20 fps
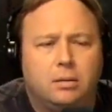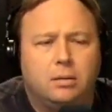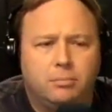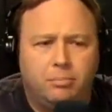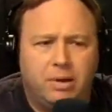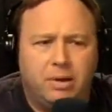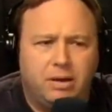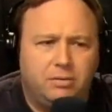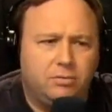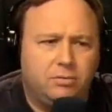
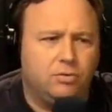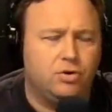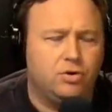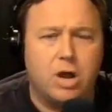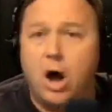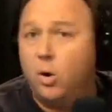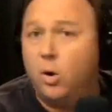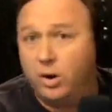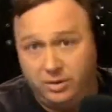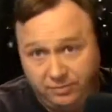But
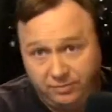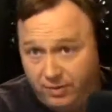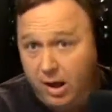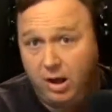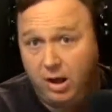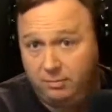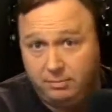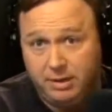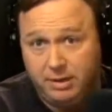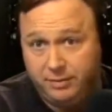no
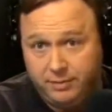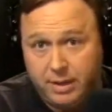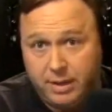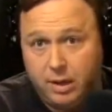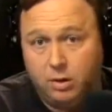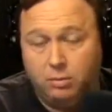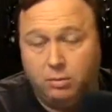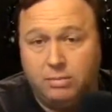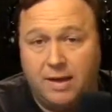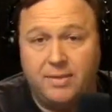involvement,
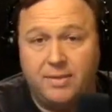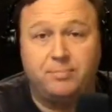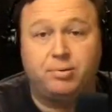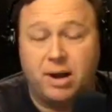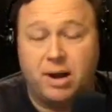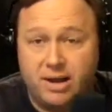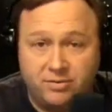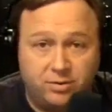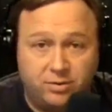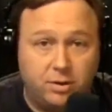though, by the
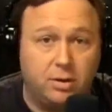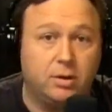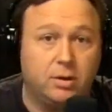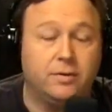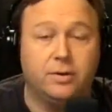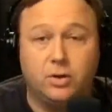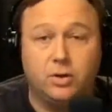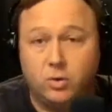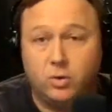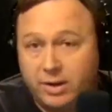president or
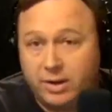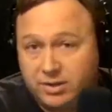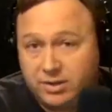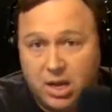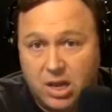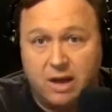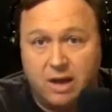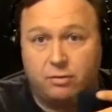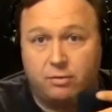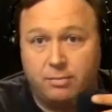the U.S.
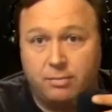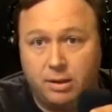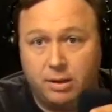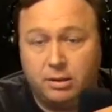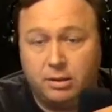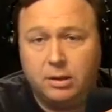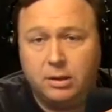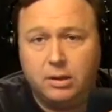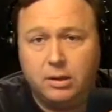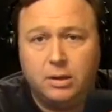
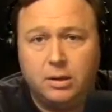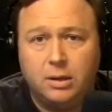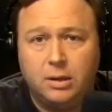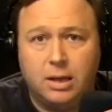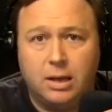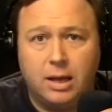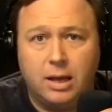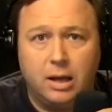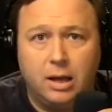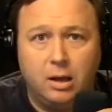government
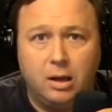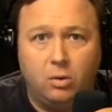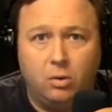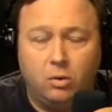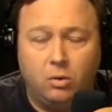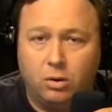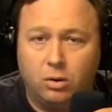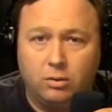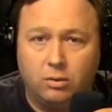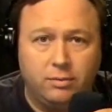
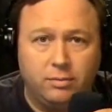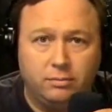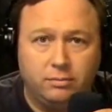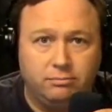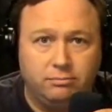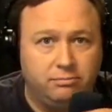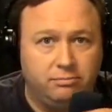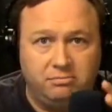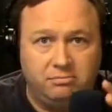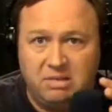or
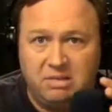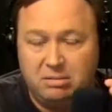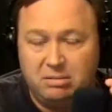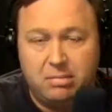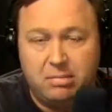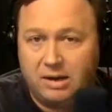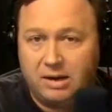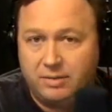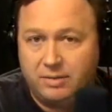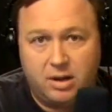
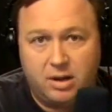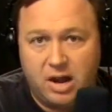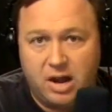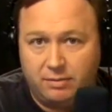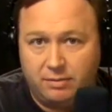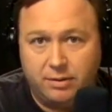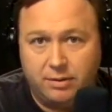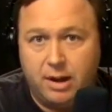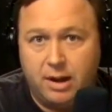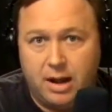anybody that
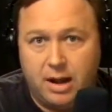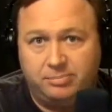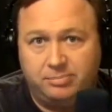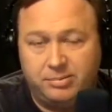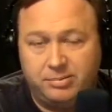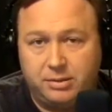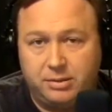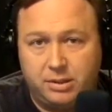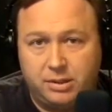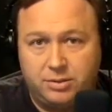covered it up.
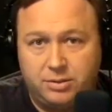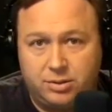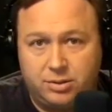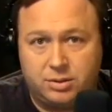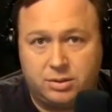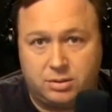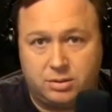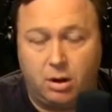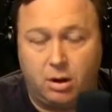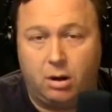It's
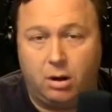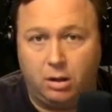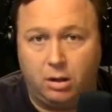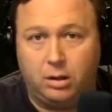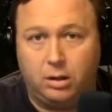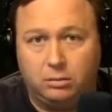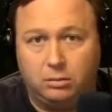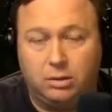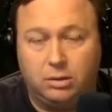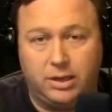just
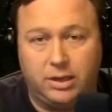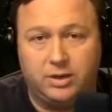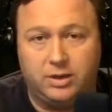only